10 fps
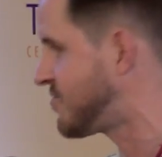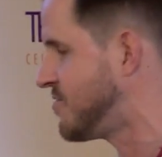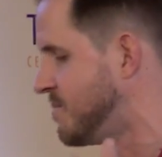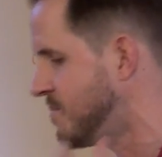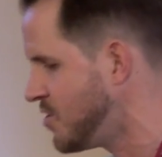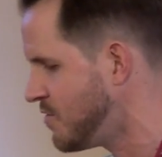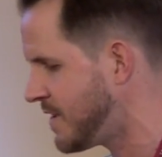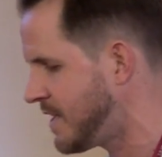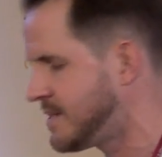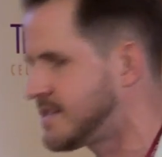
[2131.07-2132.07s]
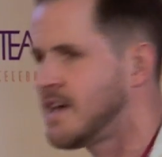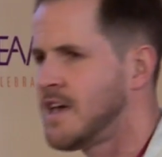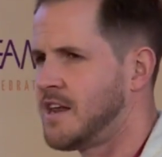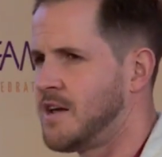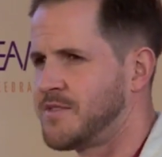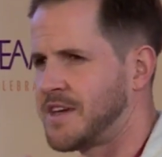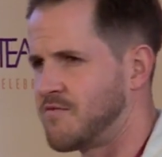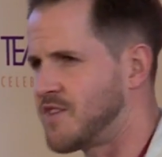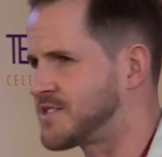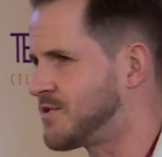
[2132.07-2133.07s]
through movies. You know, I'm
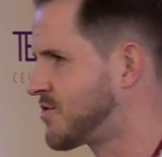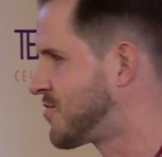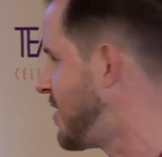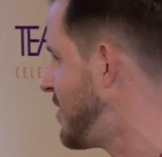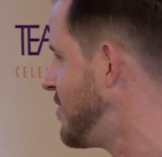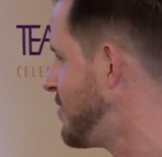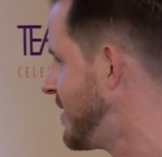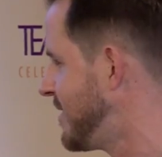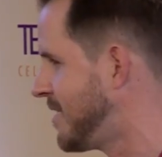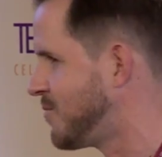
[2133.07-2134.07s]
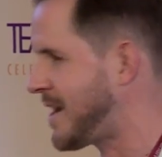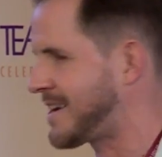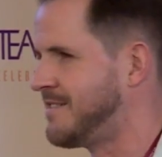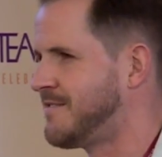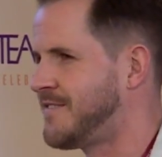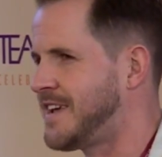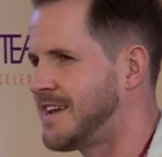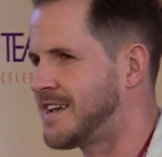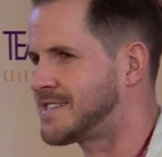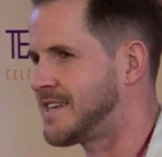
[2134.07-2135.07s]
thinking Russell Crowe and, and Joaquin
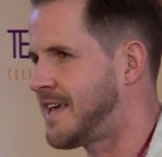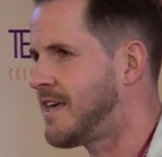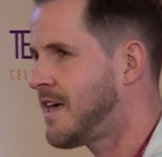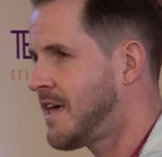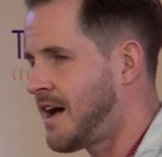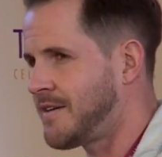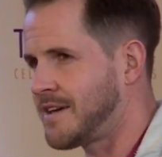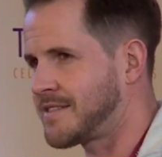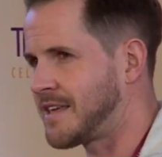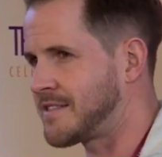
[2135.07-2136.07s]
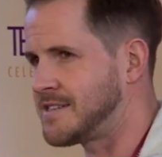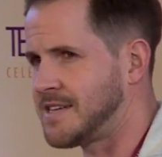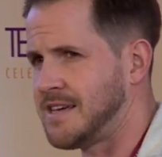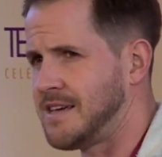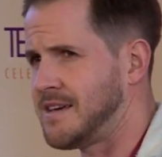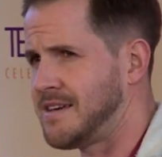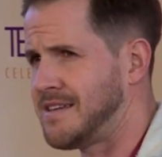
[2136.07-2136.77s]
Phoenix here. I, I think there's a